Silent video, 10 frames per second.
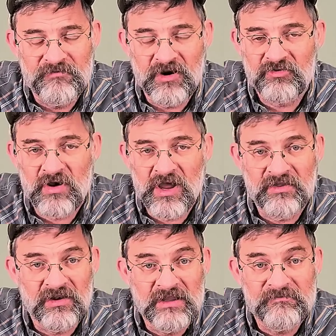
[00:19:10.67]
Fresh
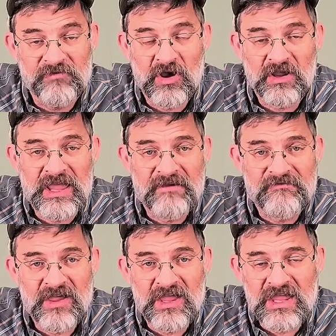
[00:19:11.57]
Ground and Leapfrog
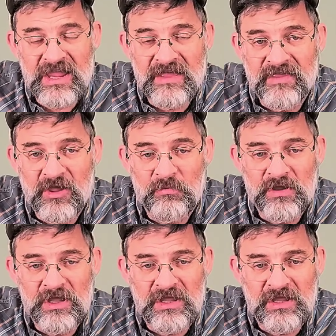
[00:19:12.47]
Cafe, and there'll
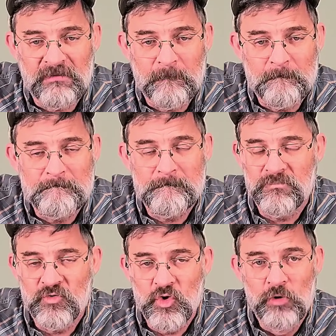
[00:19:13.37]
be
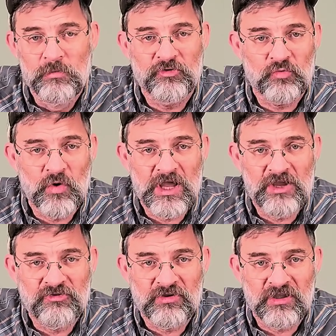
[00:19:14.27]
numerous
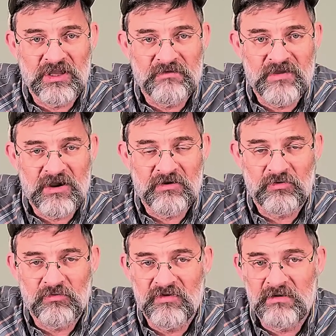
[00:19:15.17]
ways you can give there,
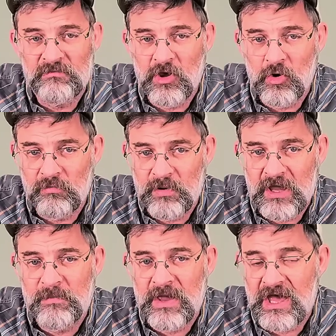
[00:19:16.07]
through Venmo and
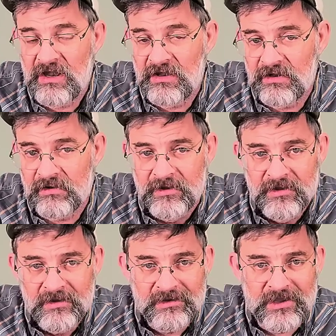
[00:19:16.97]
PayPal and
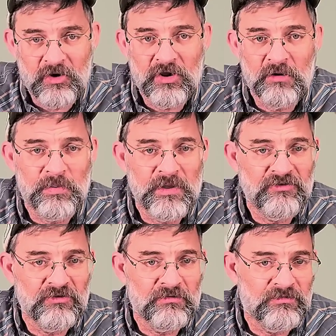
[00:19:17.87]
carrier
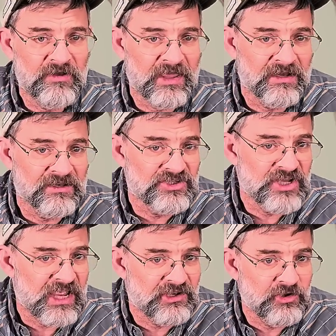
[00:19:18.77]
pigeon, taking a
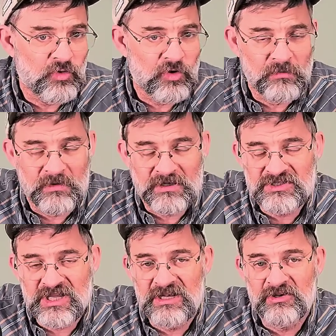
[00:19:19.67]
check to him and
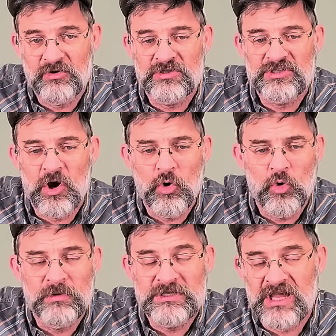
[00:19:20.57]
sending it to his
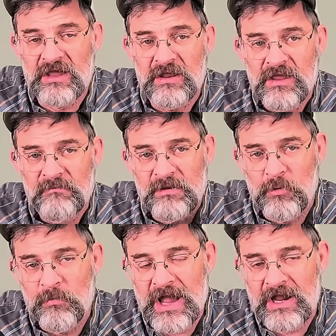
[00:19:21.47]
home. He's got
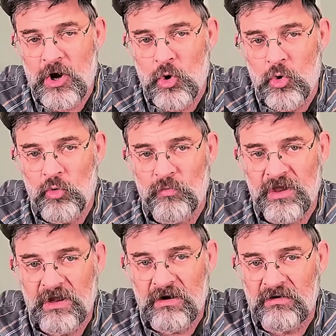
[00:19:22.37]
people back home
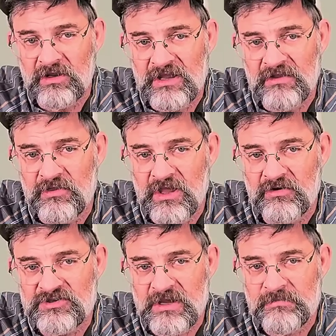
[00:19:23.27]
that are
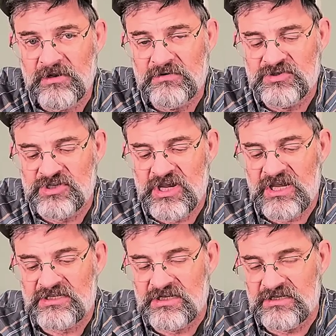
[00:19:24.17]
intercepting those
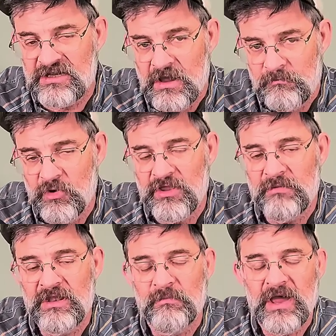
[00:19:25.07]
checks and putting
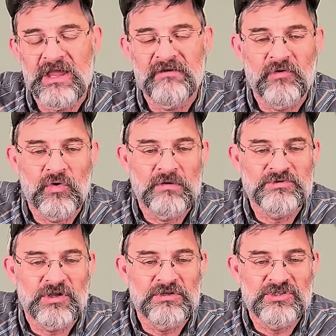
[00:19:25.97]
them in the bank for him.
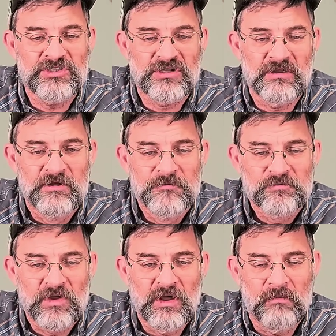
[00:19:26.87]
So there's just
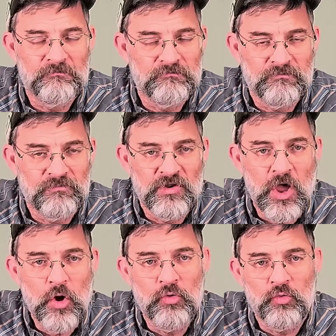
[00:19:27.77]

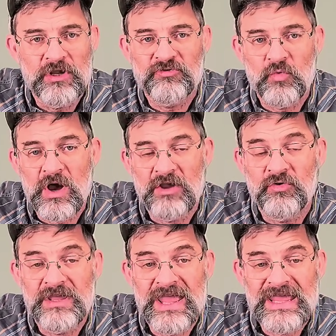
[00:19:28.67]
no reason why
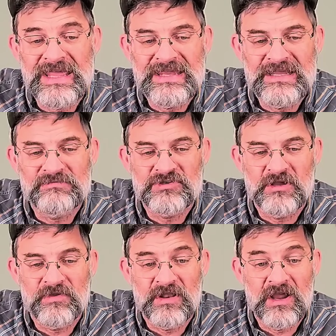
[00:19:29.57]
you can't get him
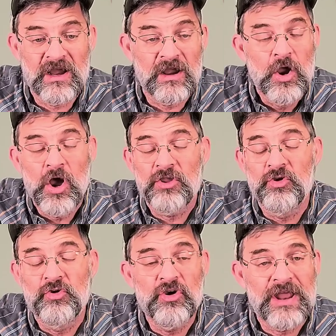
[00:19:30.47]
something there.
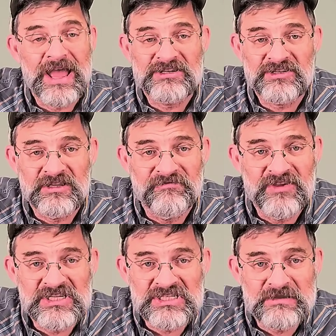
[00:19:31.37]
you could actually
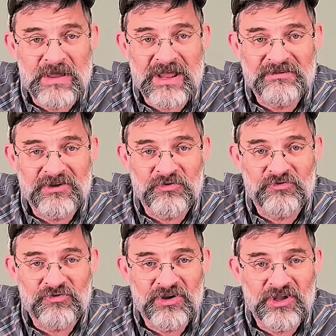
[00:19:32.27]
visit him out there on
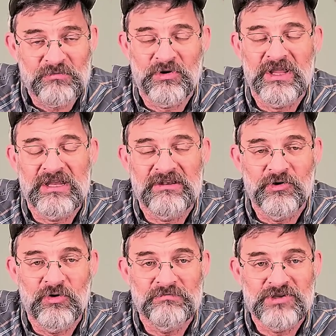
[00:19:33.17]
the trail and bring it to him.